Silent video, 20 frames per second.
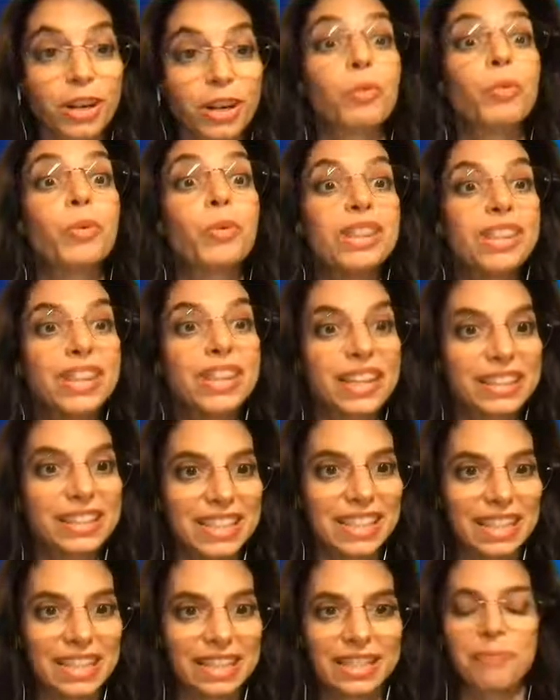with their
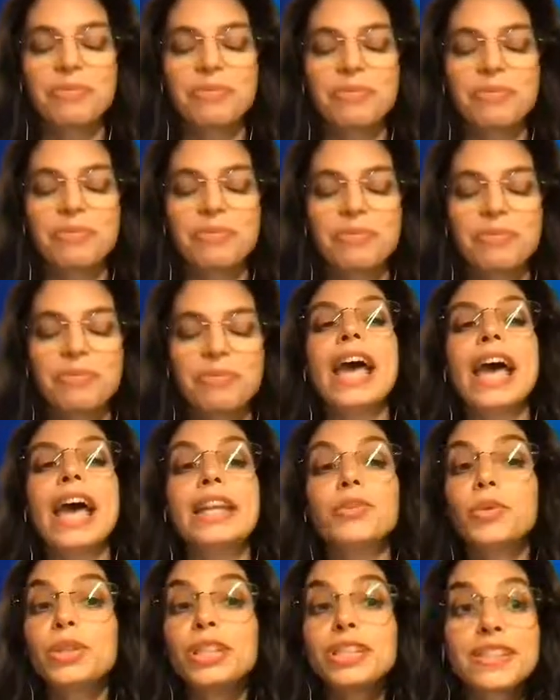data.
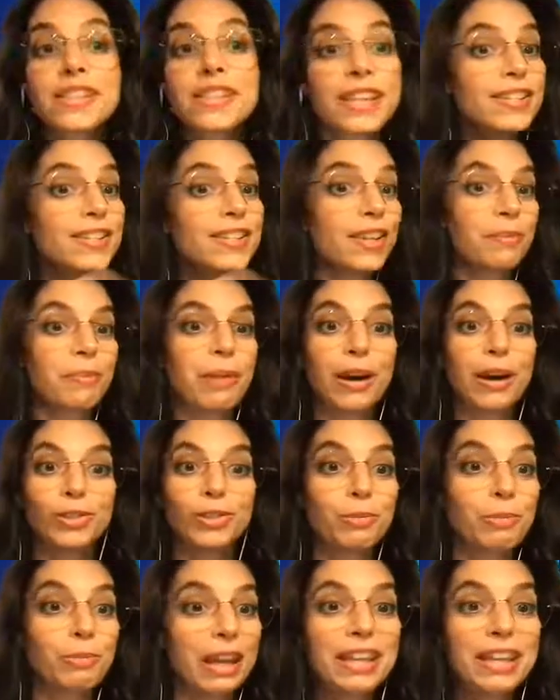And we discussed
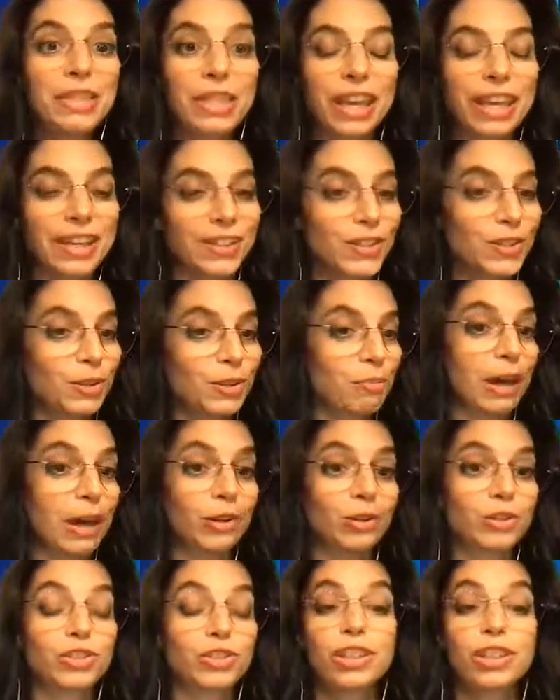about many things,
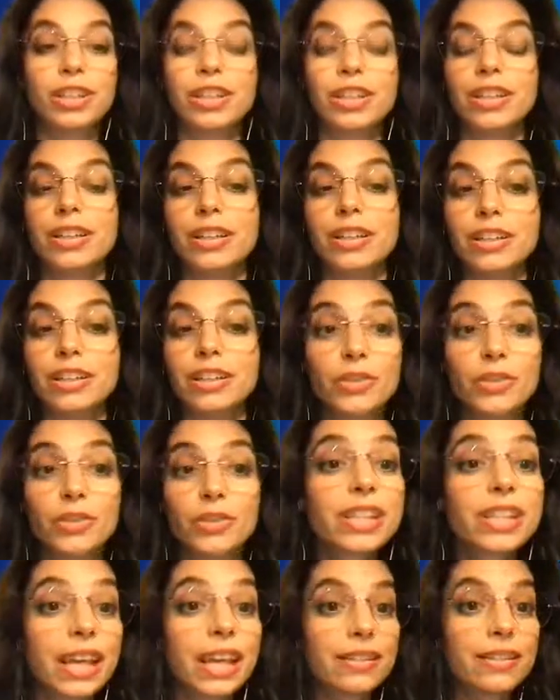about use
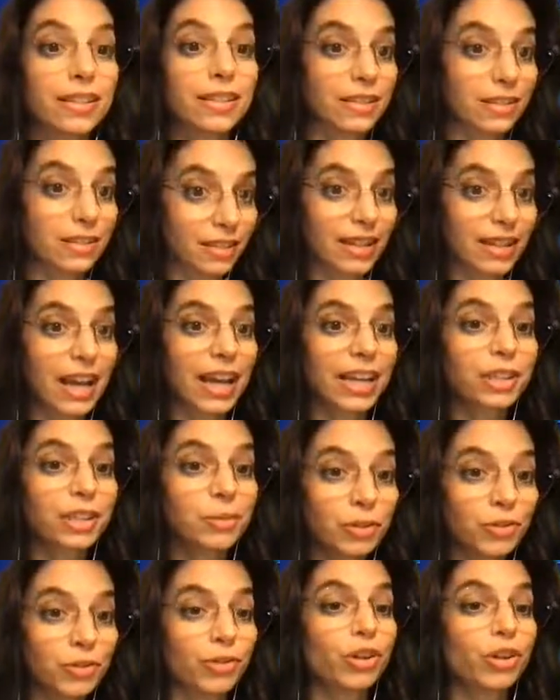cases. The slide
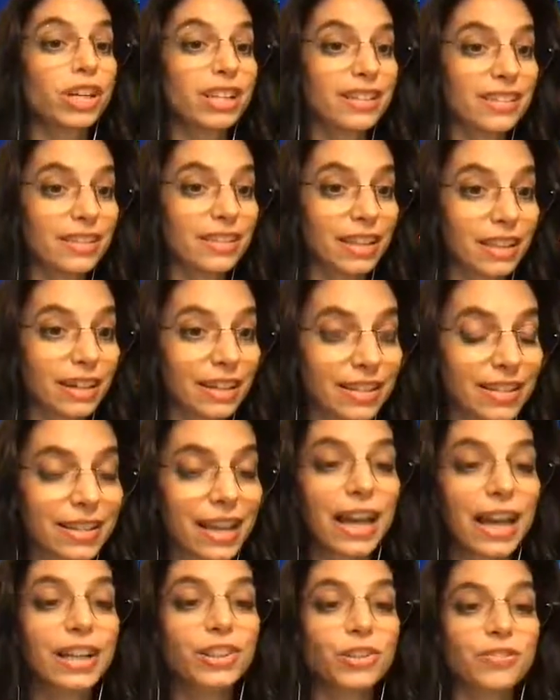before is the
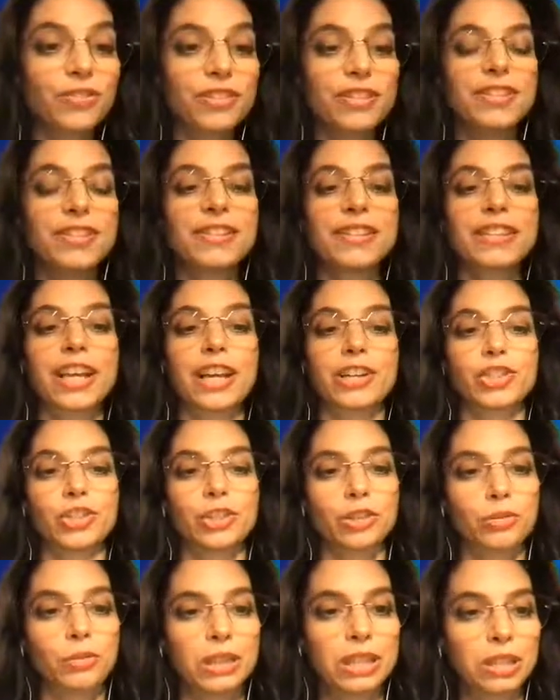result of the
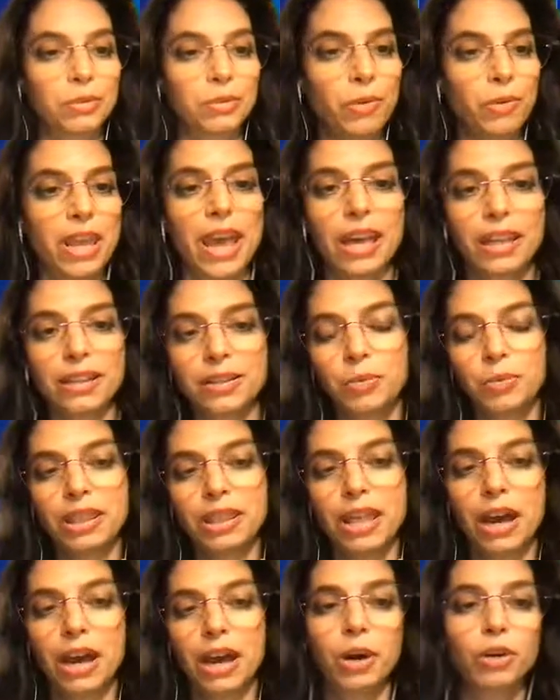discussion that we had
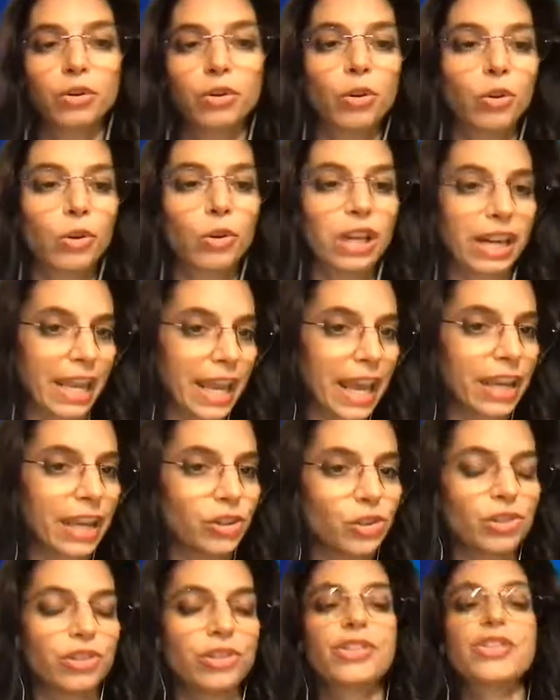with our
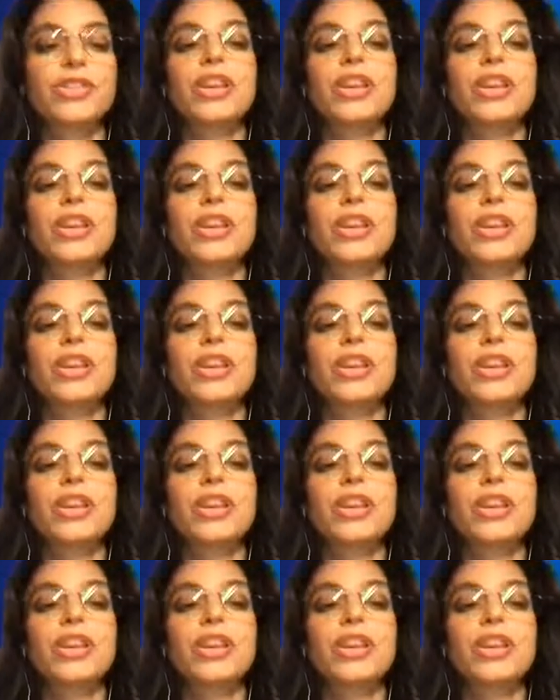co-creators.